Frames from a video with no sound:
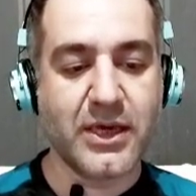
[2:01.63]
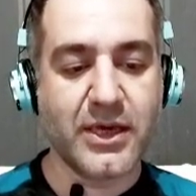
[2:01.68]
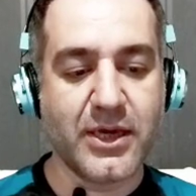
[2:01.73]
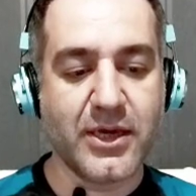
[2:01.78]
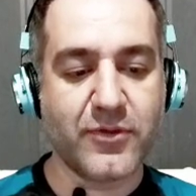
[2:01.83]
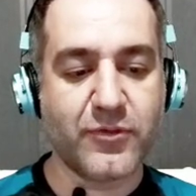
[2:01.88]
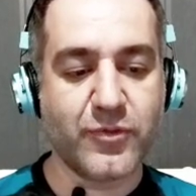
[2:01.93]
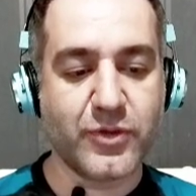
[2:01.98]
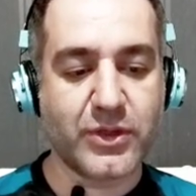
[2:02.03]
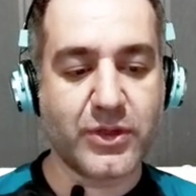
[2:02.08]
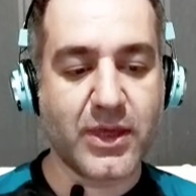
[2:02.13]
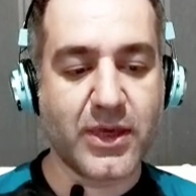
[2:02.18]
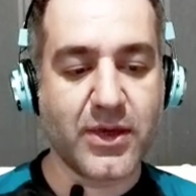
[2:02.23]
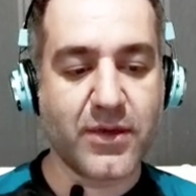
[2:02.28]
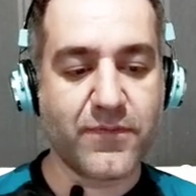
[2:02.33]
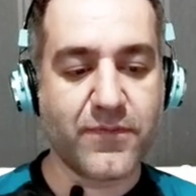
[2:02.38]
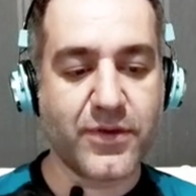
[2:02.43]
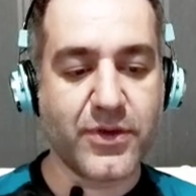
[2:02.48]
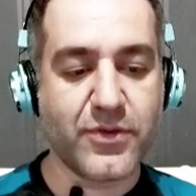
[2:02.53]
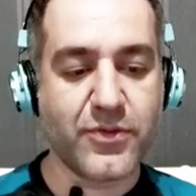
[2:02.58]
it would
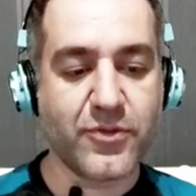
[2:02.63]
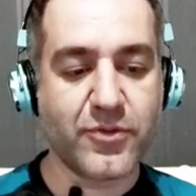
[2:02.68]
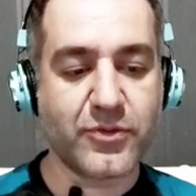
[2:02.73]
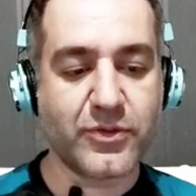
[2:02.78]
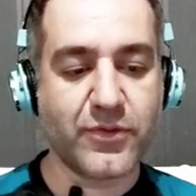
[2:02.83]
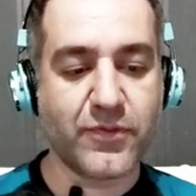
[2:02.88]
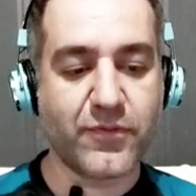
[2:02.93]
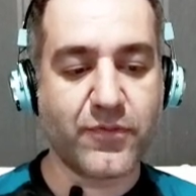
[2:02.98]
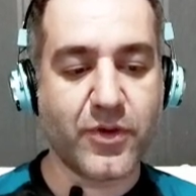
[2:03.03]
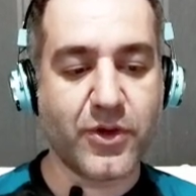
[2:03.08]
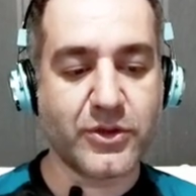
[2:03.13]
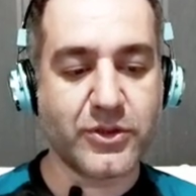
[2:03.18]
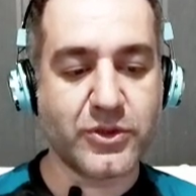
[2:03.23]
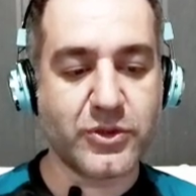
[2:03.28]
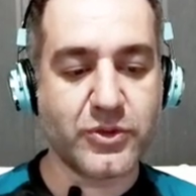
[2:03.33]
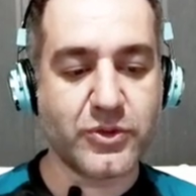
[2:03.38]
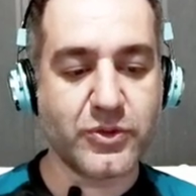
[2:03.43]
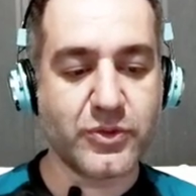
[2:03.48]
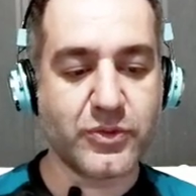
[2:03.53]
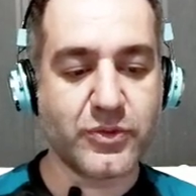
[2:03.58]
give you the 1
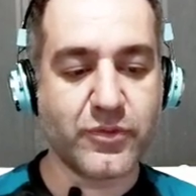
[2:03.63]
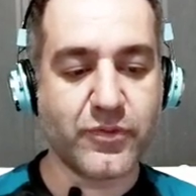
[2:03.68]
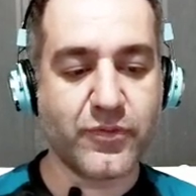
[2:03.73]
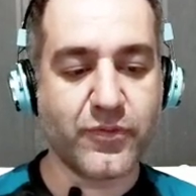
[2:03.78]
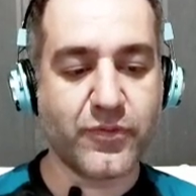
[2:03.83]
to